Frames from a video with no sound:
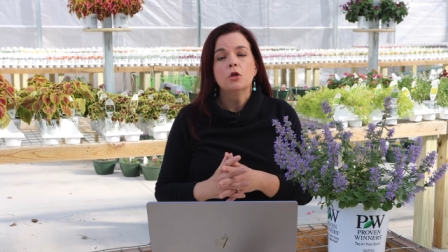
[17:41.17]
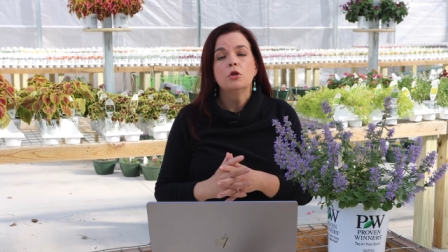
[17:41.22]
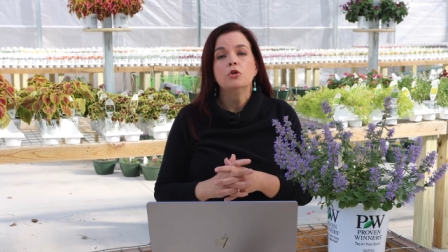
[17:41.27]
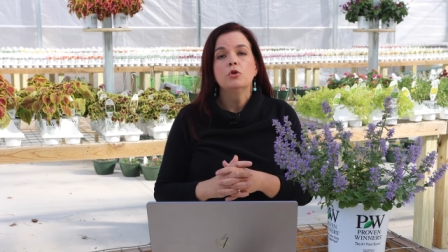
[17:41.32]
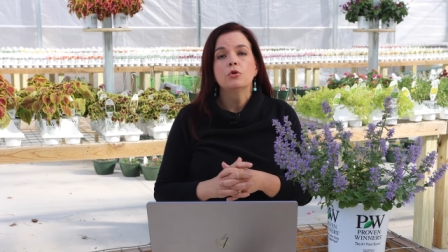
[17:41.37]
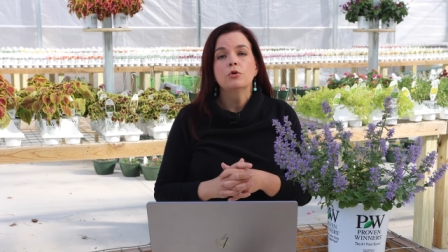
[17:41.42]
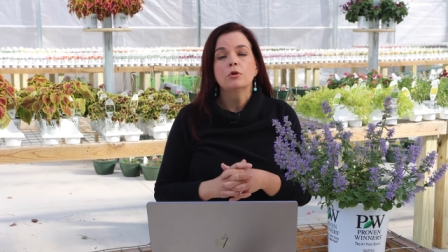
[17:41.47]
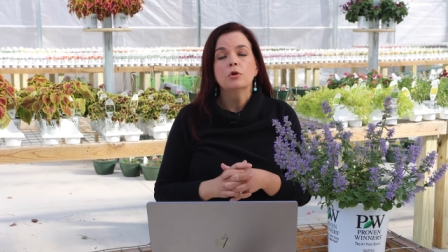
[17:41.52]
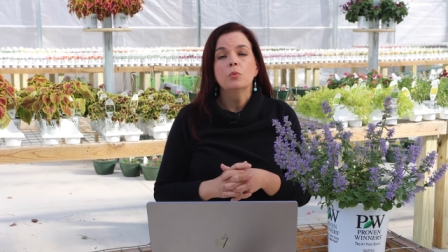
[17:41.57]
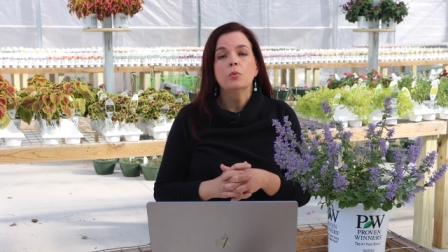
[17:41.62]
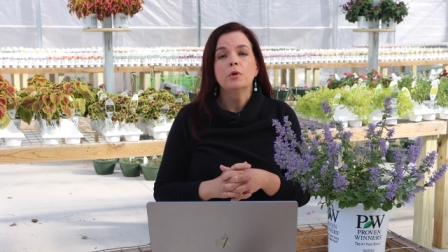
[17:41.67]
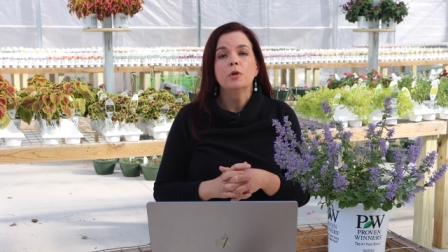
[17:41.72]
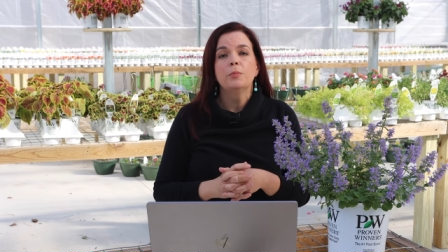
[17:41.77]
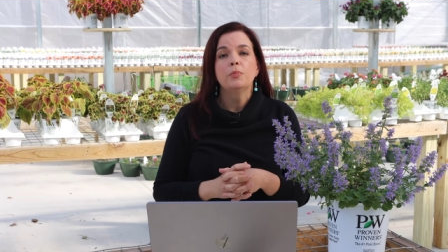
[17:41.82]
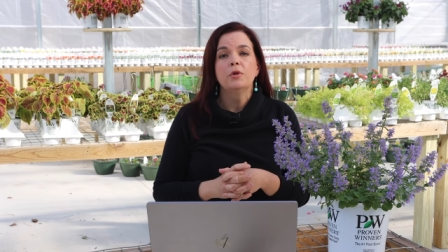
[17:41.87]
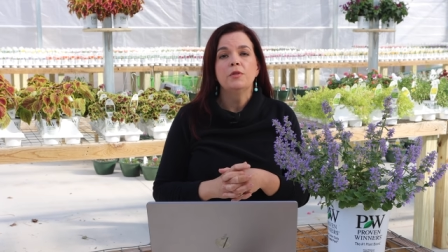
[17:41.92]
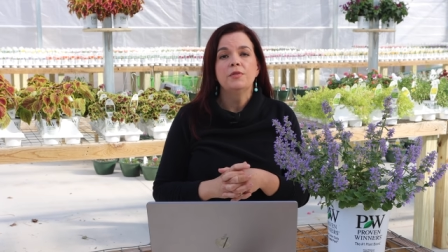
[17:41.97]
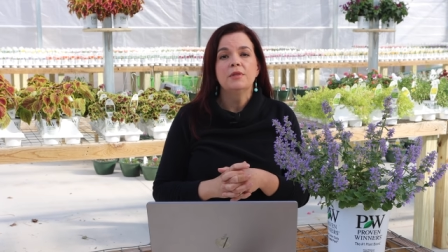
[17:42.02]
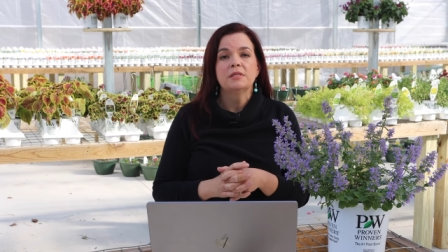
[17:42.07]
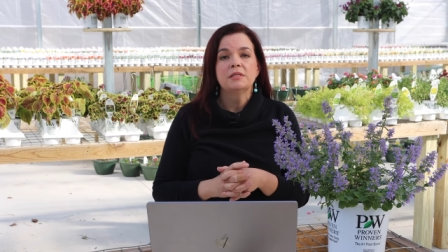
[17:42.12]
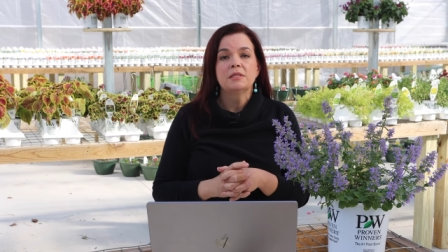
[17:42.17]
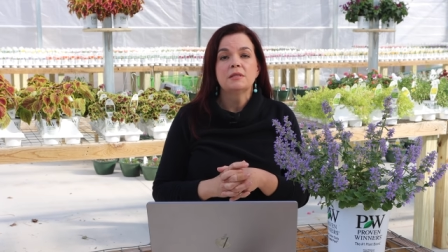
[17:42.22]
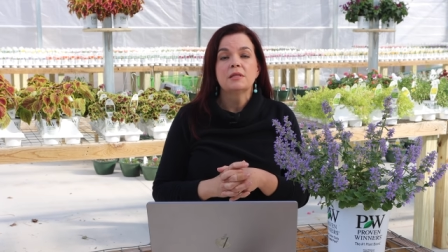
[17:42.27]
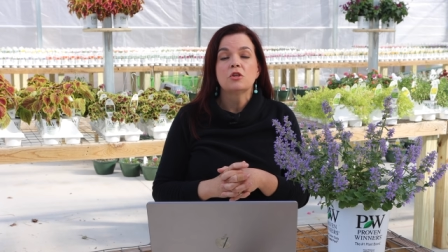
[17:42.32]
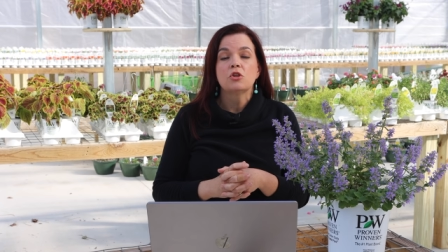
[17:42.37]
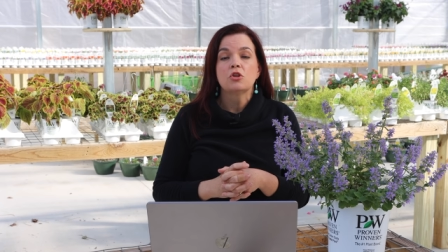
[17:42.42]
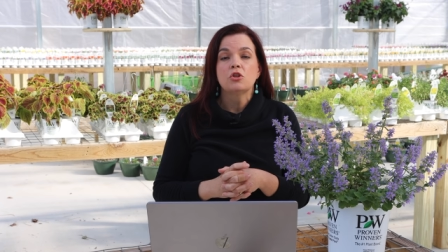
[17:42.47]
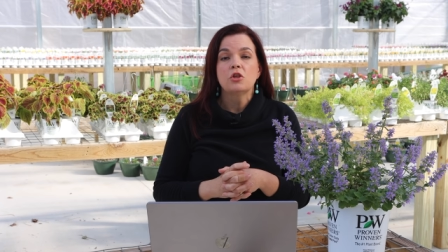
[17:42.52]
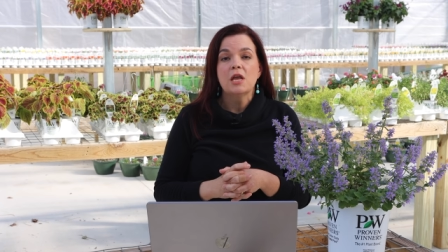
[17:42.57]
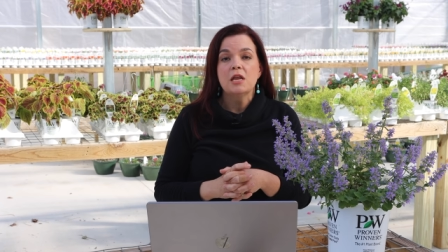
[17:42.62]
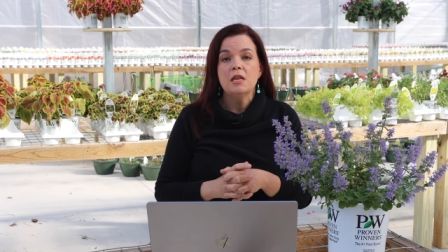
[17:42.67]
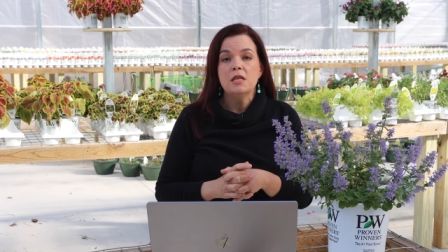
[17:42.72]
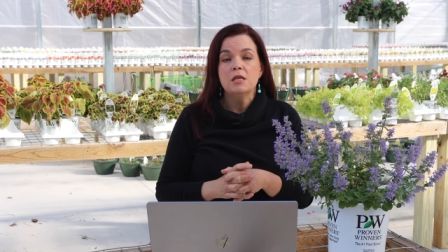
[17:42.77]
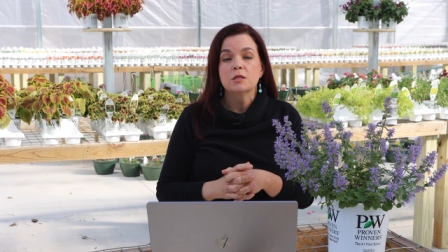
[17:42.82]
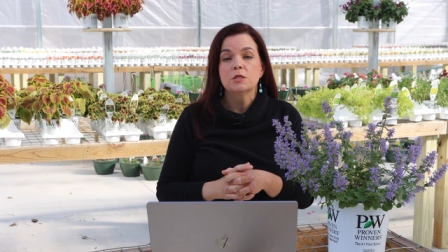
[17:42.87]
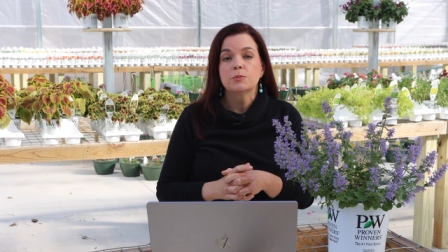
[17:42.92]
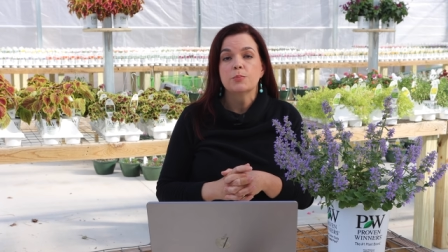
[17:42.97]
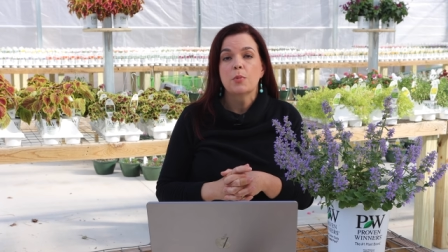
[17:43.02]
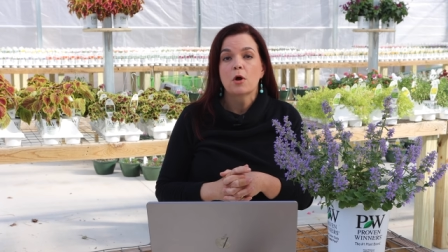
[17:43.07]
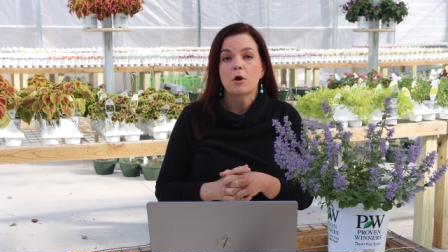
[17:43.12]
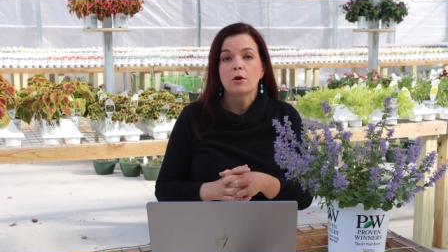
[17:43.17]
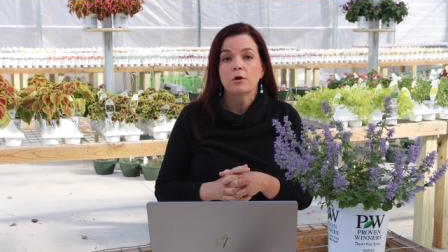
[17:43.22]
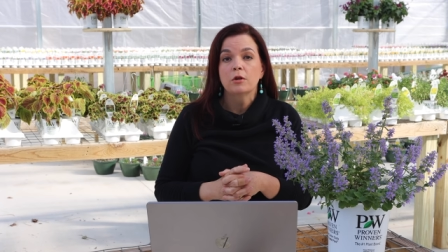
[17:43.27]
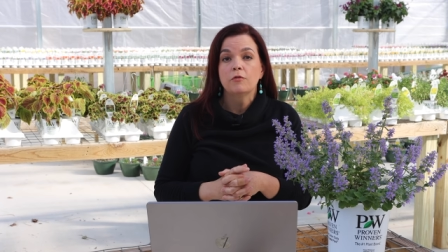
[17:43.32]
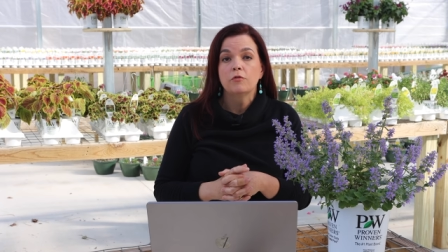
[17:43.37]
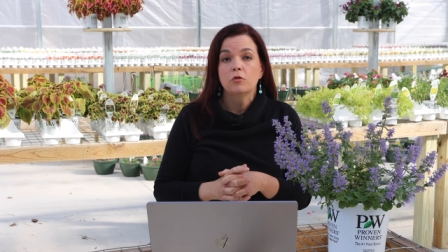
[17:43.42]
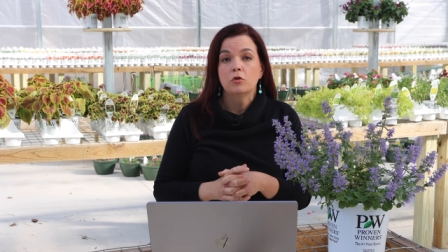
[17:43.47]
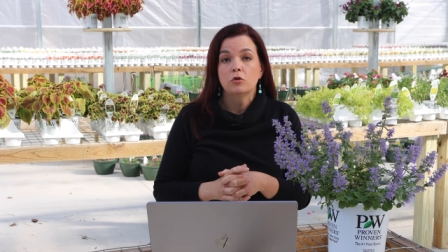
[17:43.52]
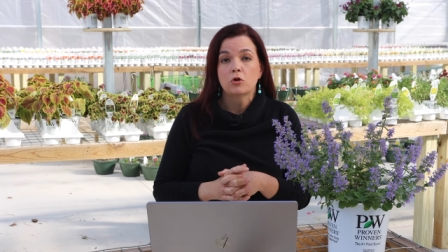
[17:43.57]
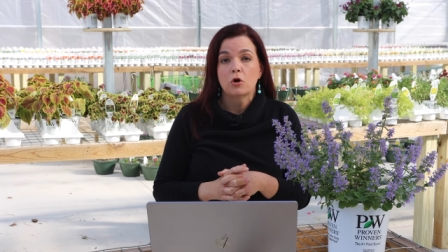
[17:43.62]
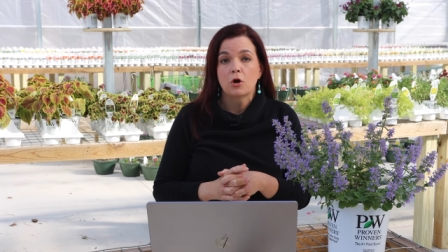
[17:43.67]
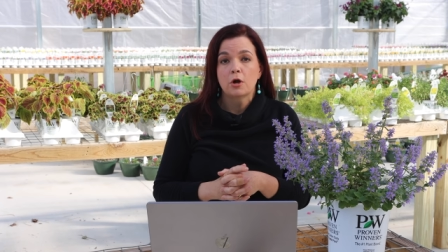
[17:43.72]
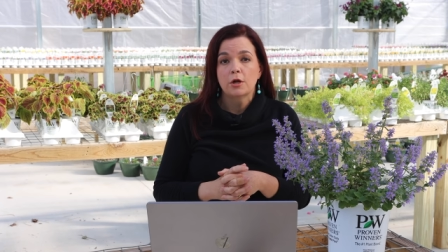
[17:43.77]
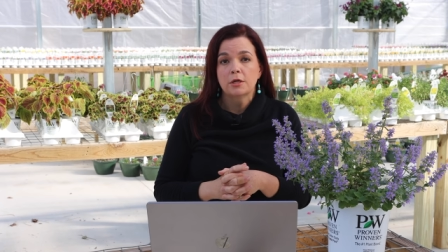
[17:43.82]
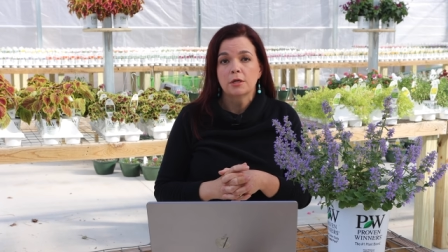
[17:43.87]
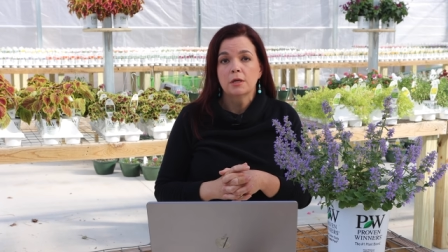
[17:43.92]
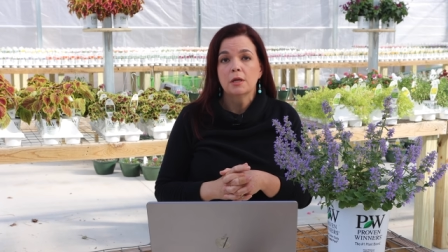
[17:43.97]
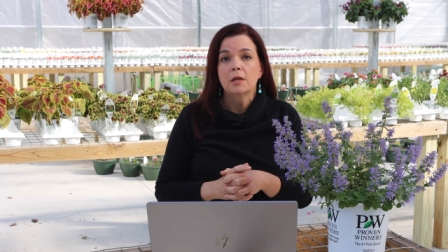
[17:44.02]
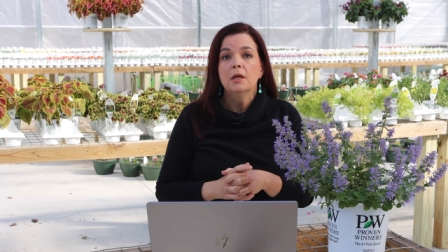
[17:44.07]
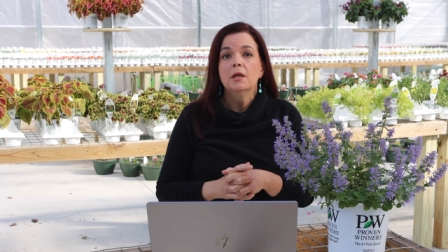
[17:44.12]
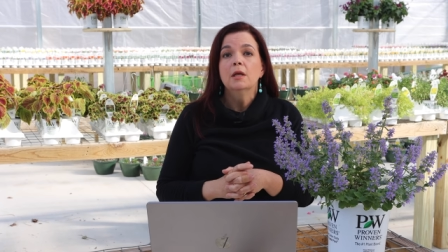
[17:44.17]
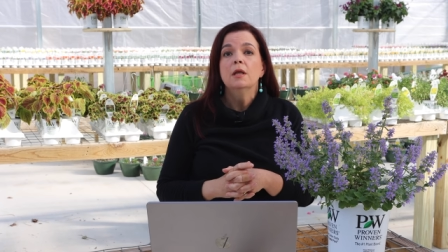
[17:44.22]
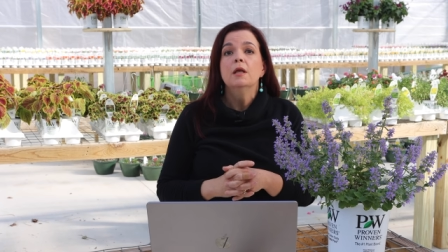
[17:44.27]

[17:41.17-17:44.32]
you're going to want to put this in the shadiest part of your garden.